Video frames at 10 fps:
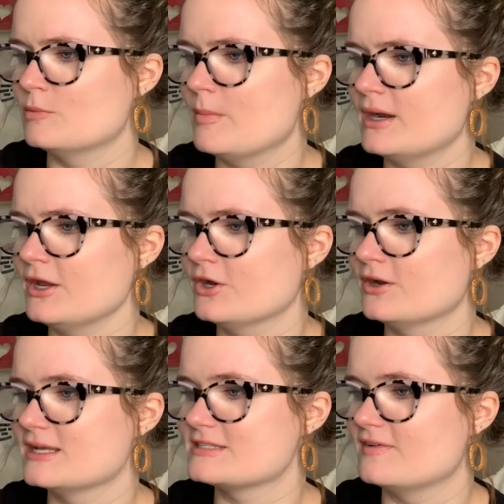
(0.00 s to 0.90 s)
moment I
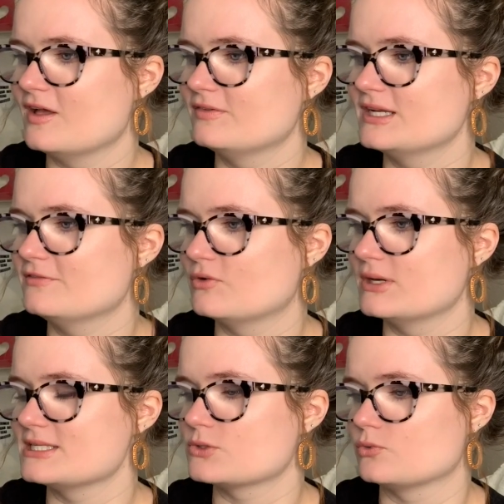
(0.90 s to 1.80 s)
heard his velvety
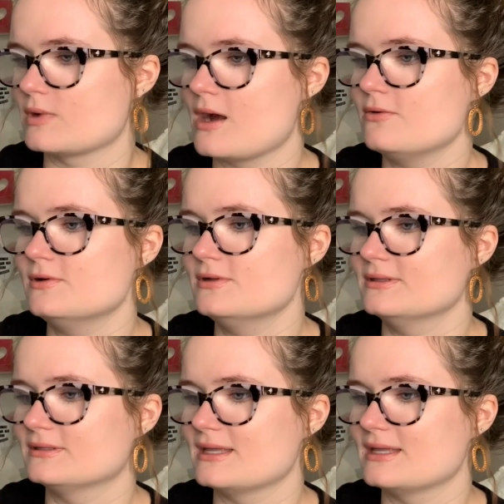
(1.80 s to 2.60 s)
voice growl